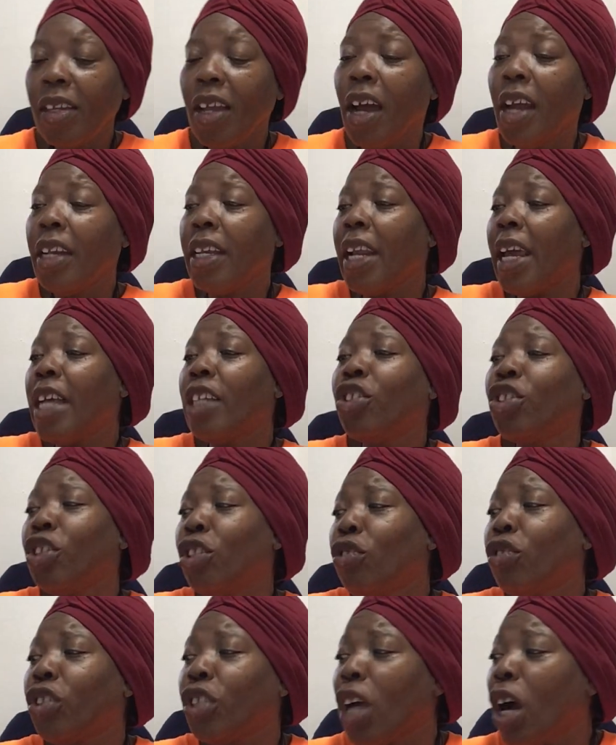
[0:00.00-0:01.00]
Unless
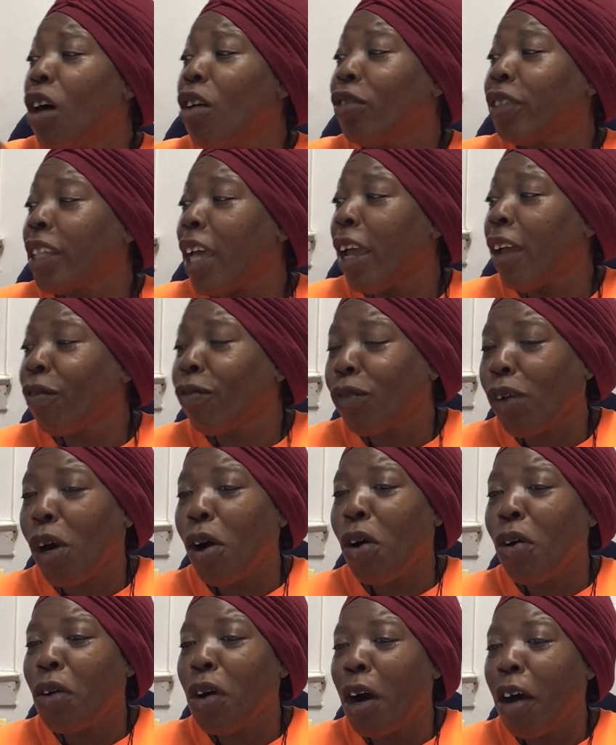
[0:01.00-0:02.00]
you chose a
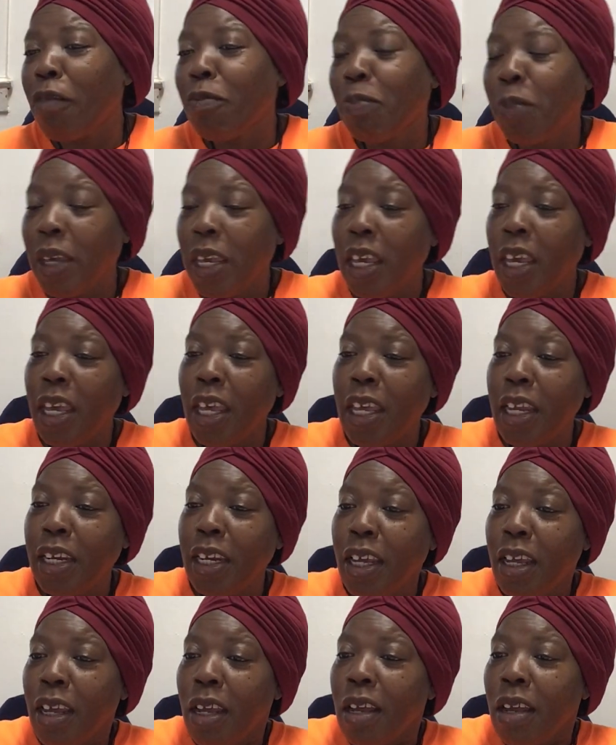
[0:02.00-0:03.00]
role of being
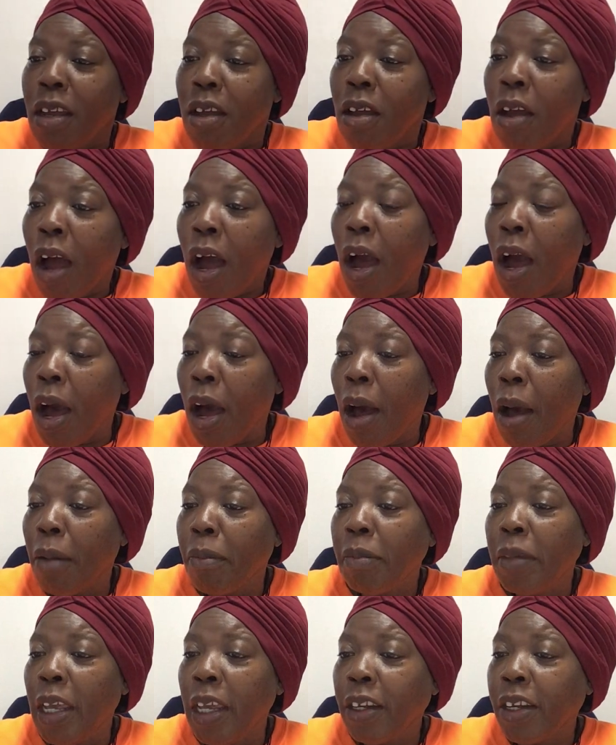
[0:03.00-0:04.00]

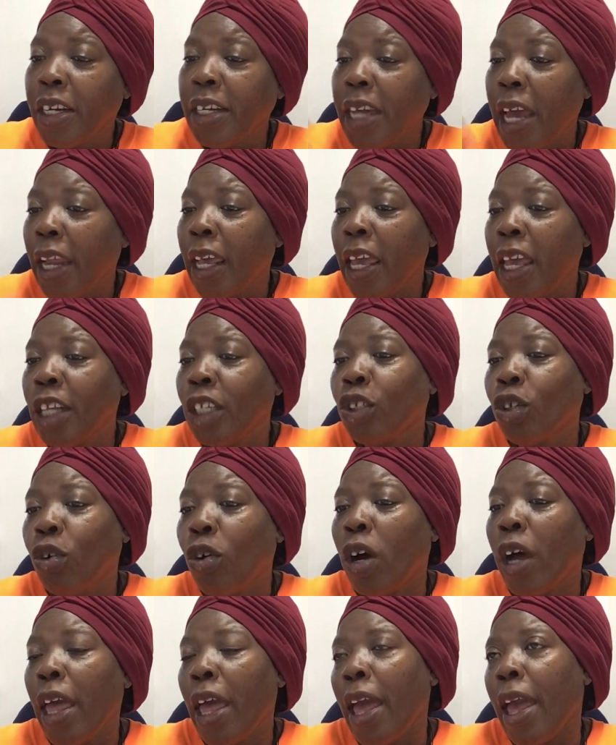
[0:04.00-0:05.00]
incarnated
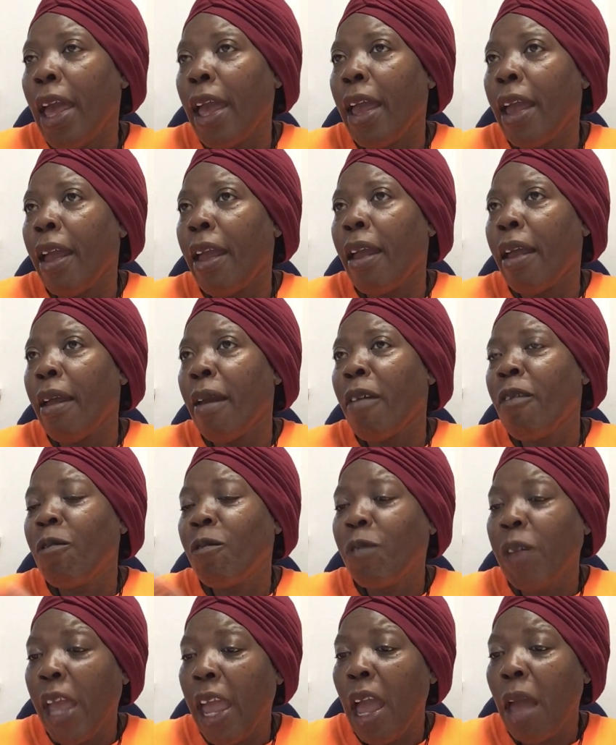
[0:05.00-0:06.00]
into a
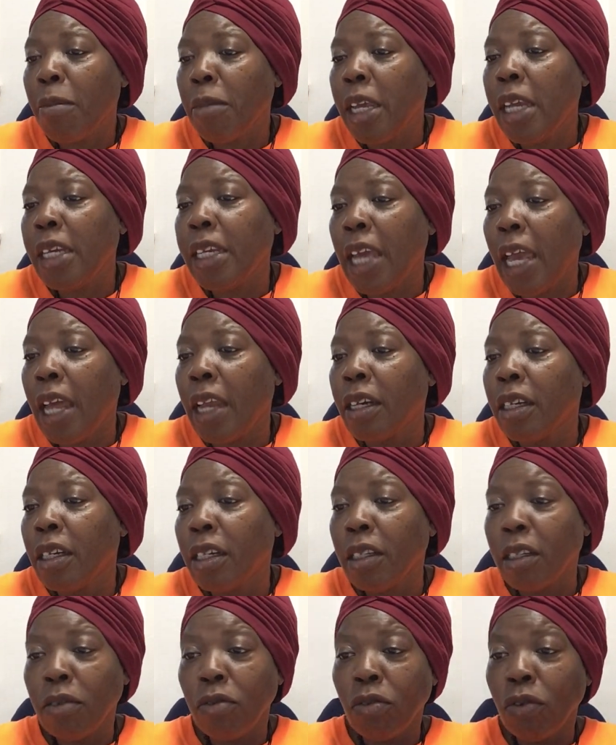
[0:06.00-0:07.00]
family that
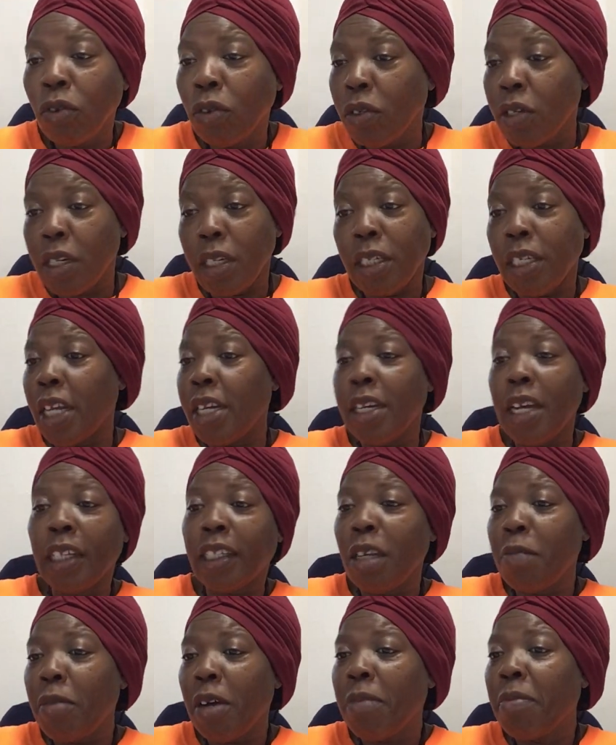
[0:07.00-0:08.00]
did
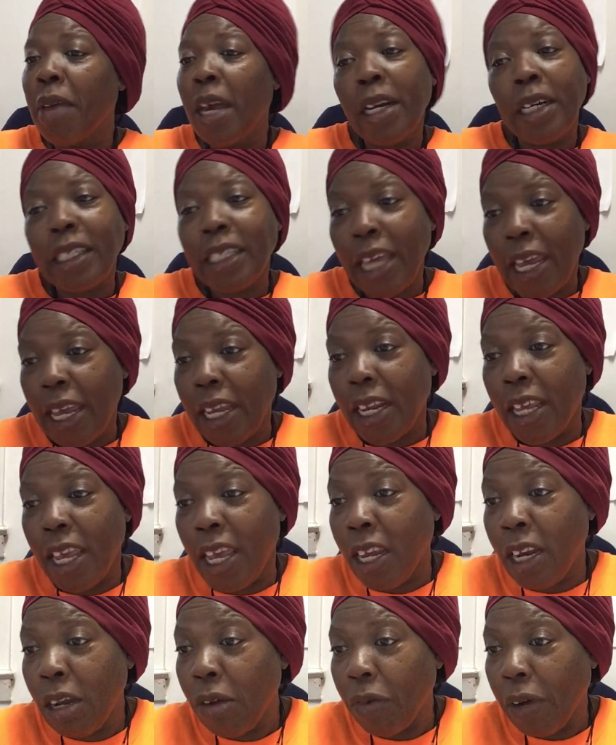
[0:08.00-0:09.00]
nothing but meditate
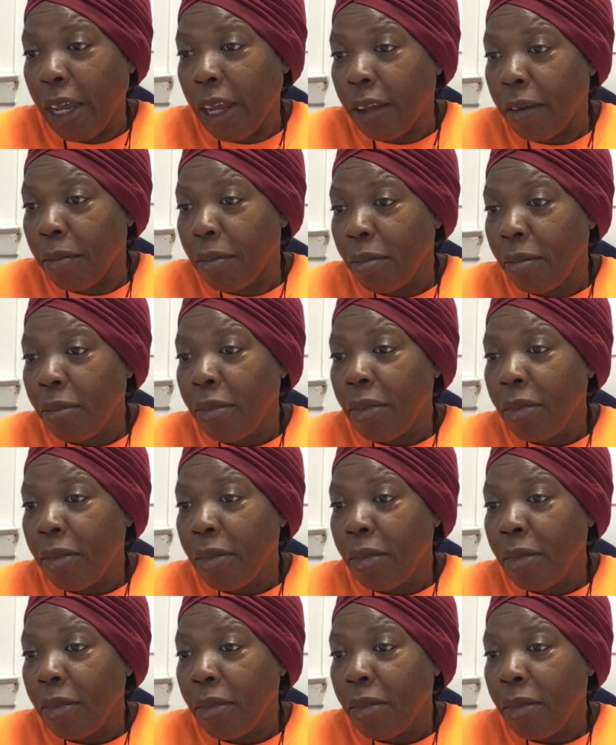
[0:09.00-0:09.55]
anyway.